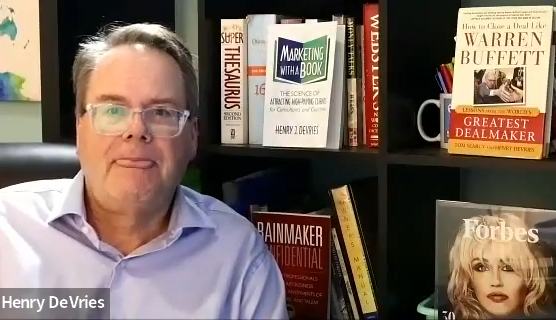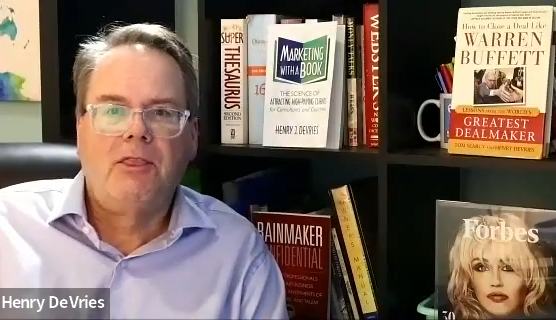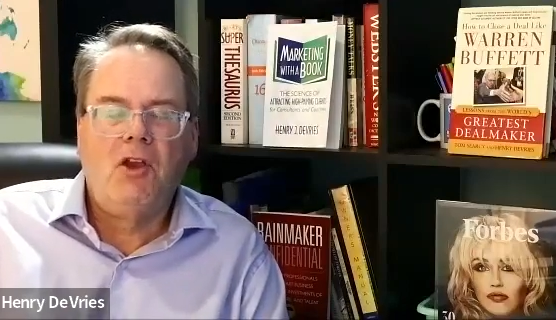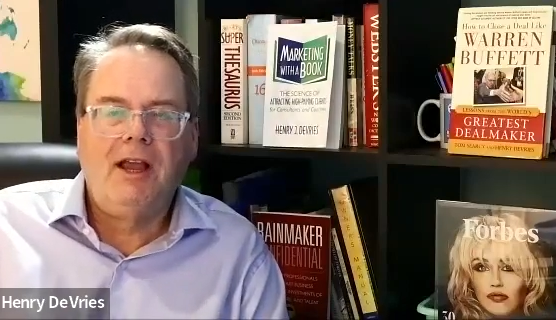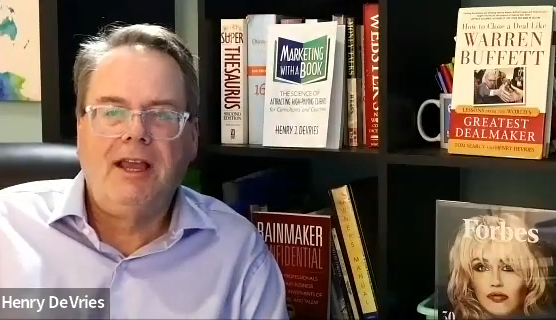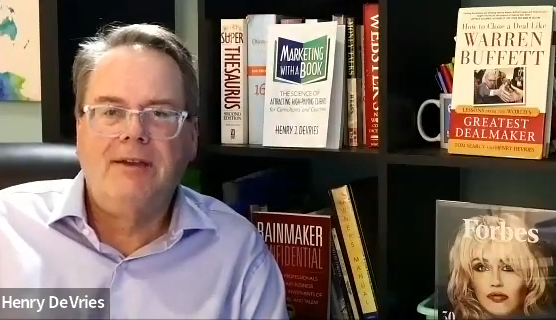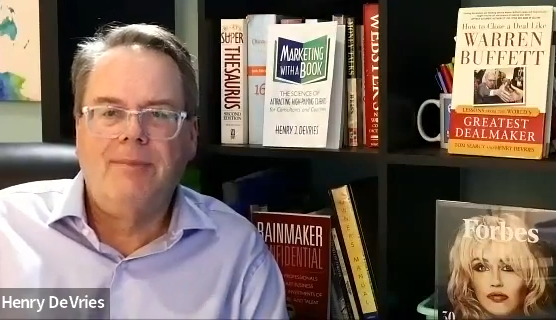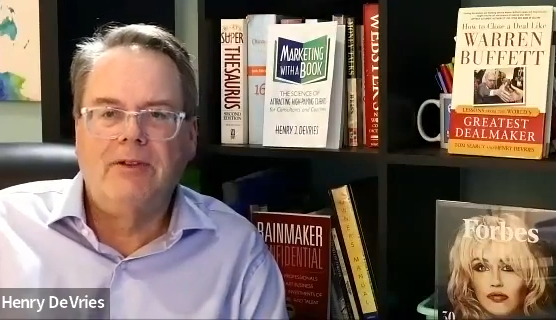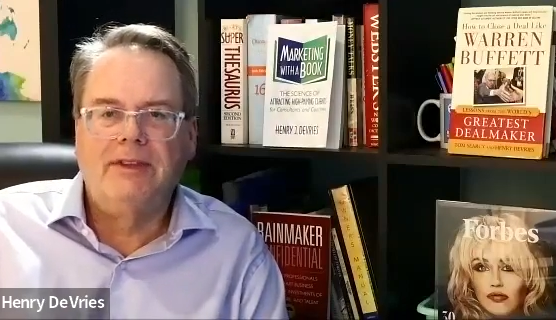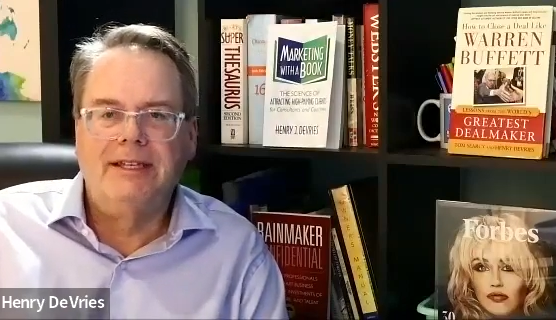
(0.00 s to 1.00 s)
Speaker 1: talking
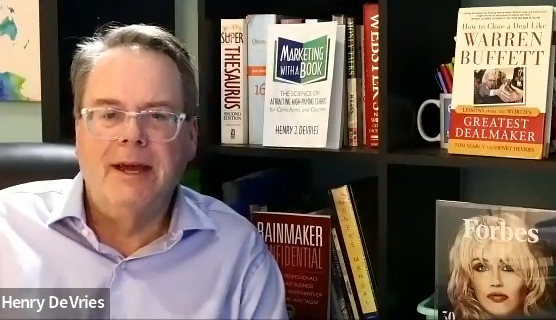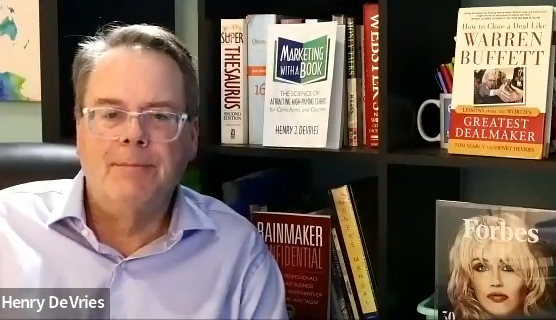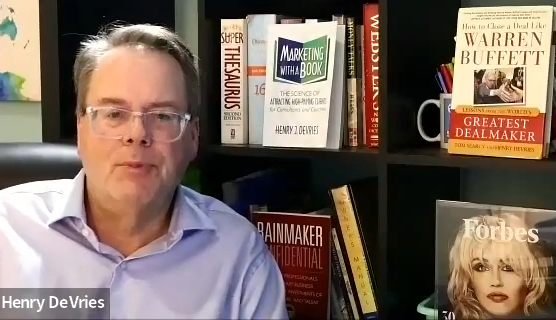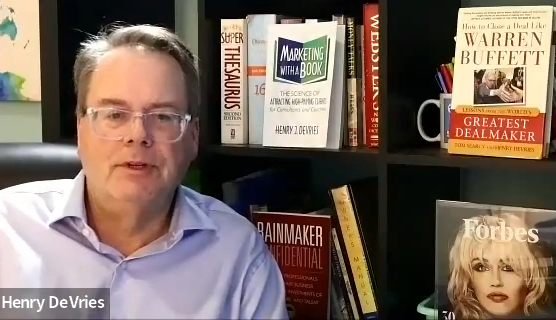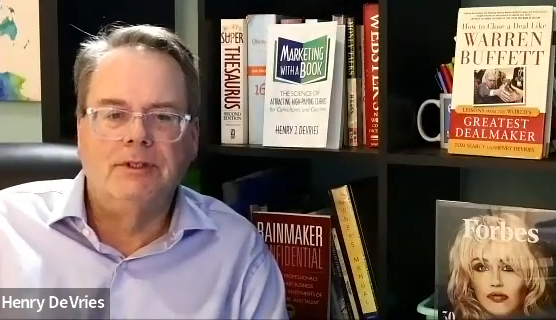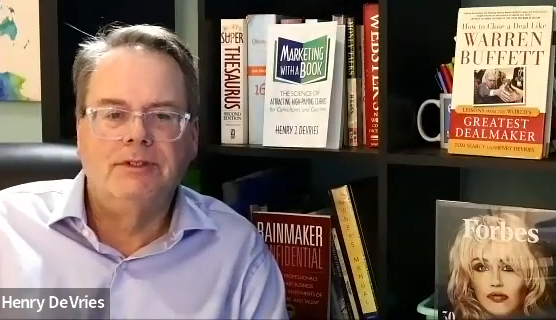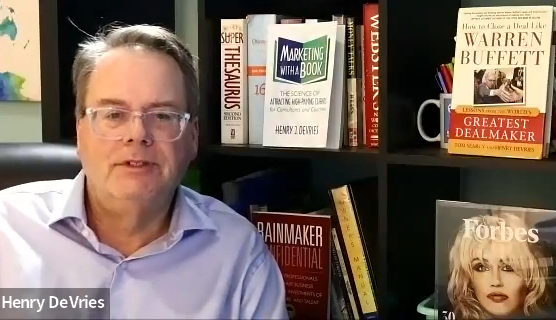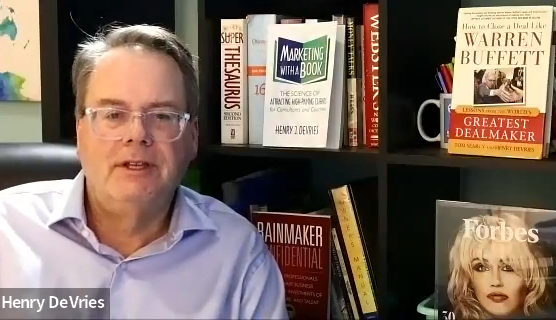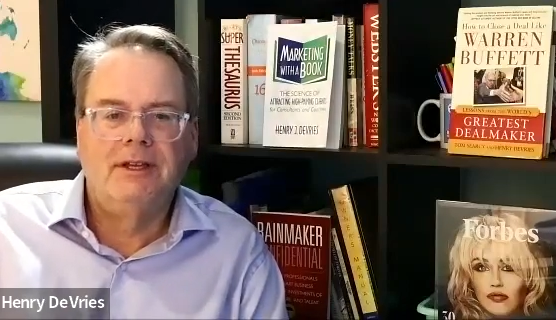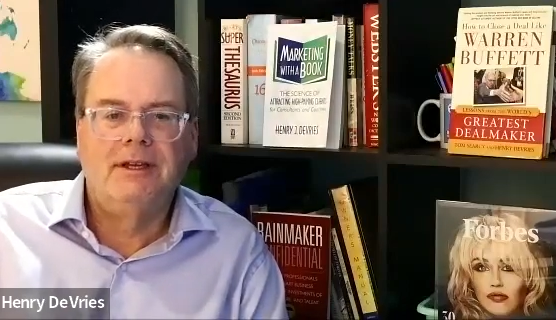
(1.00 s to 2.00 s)
about the numbers
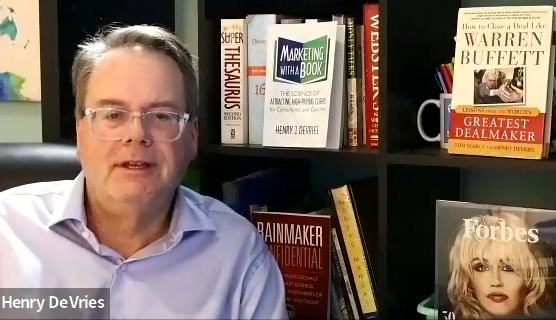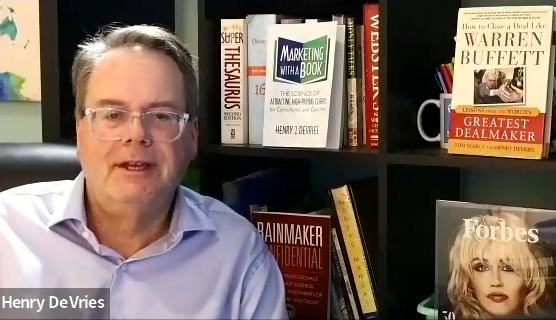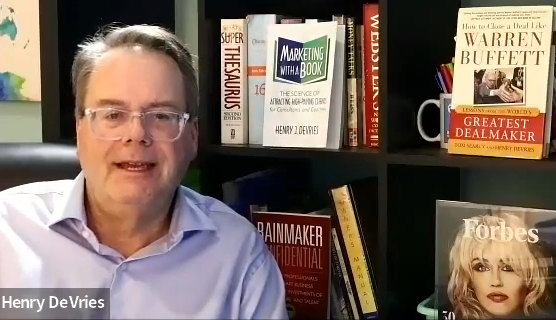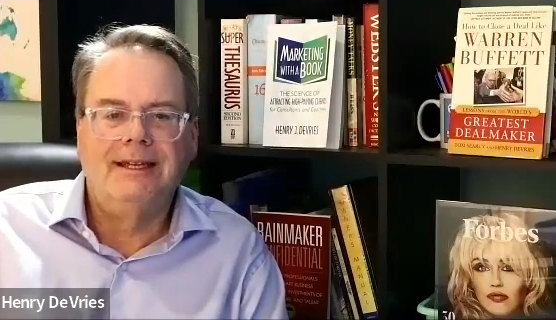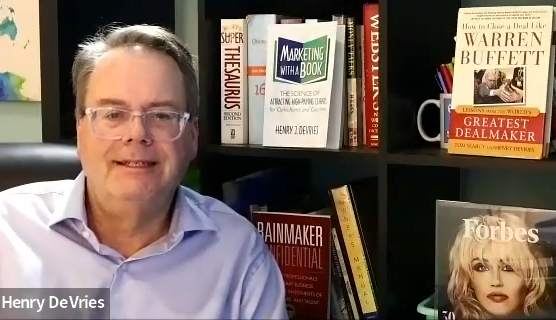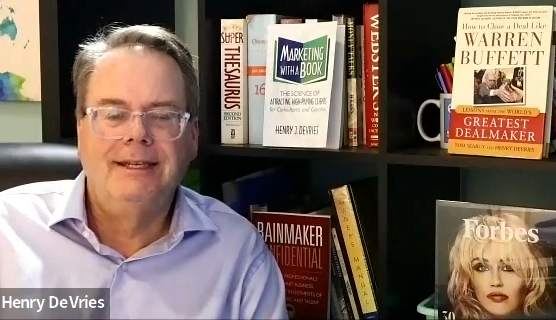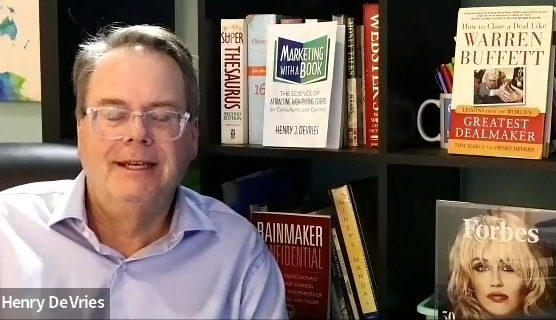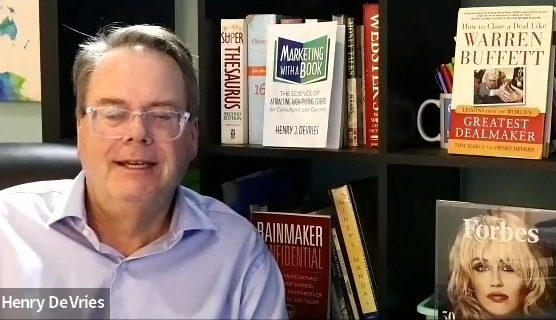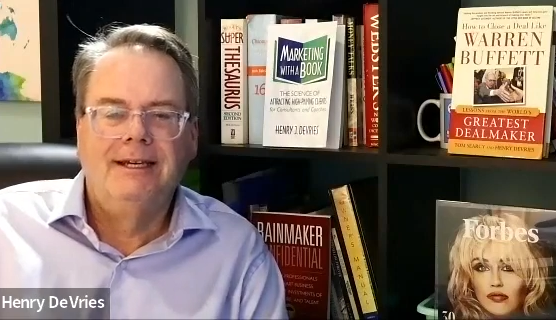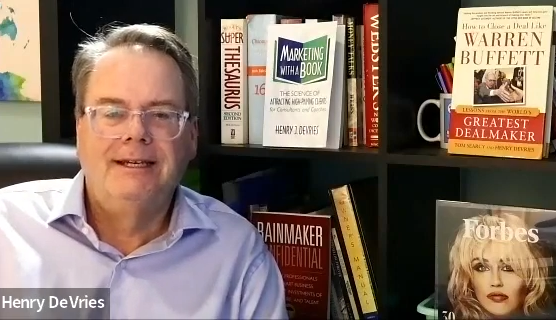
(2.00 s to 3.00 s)
mm-hmm. and
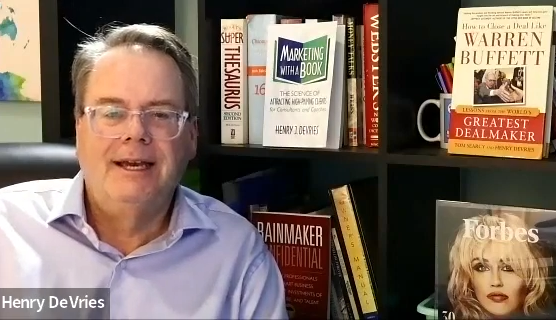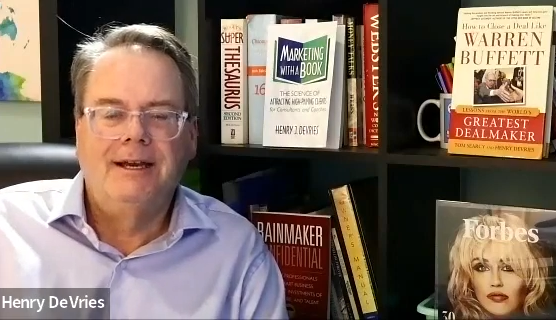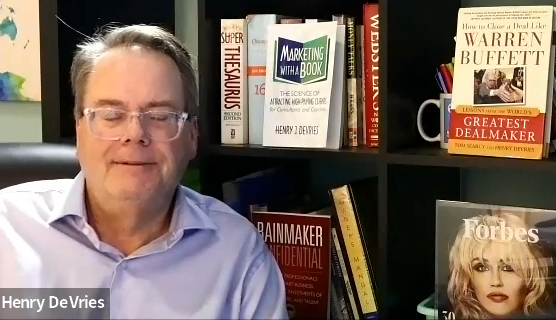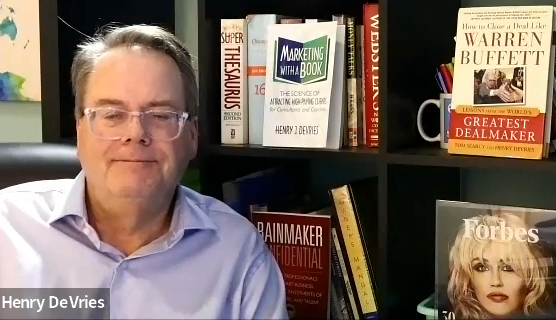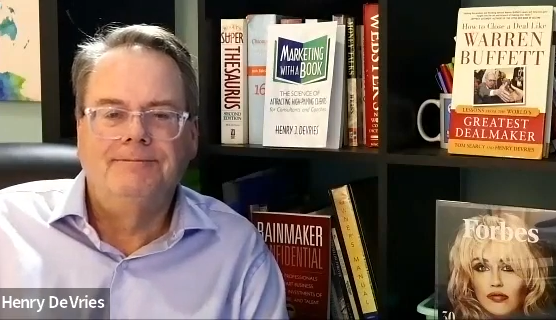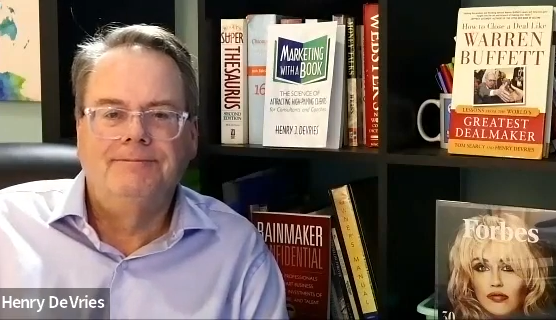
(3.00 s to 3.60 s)
um,